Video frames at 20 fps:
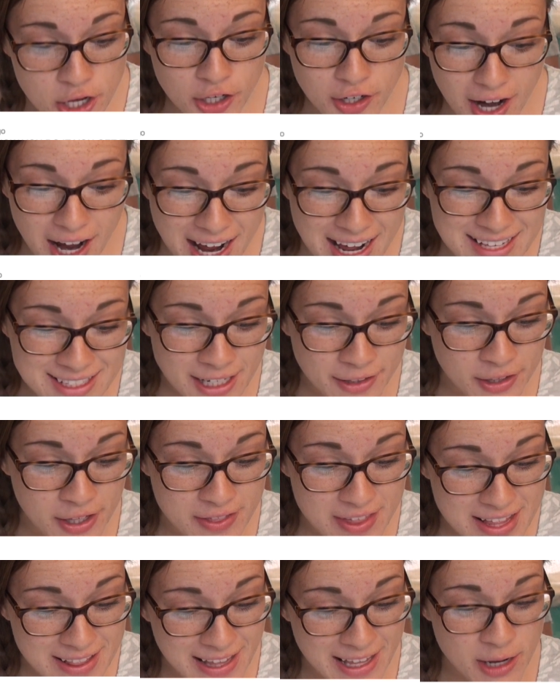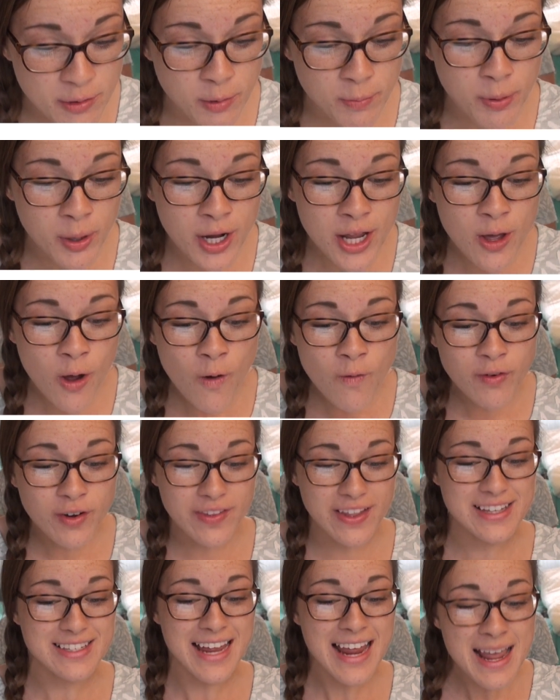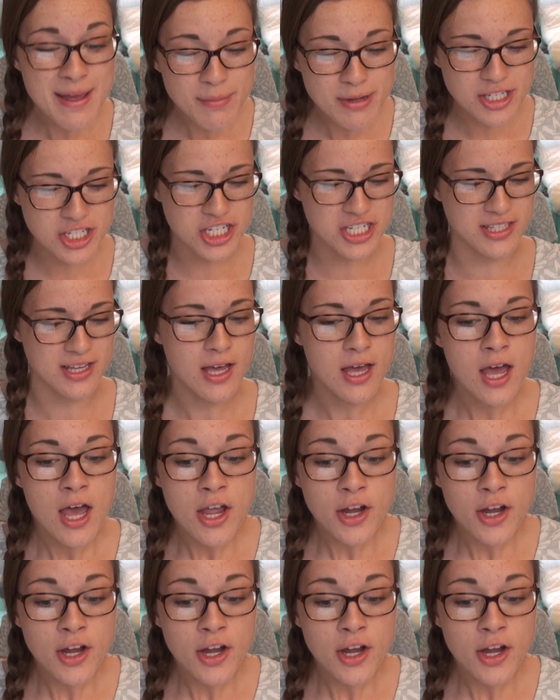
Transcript: Your eyes are not the thing that you were putting over the damages.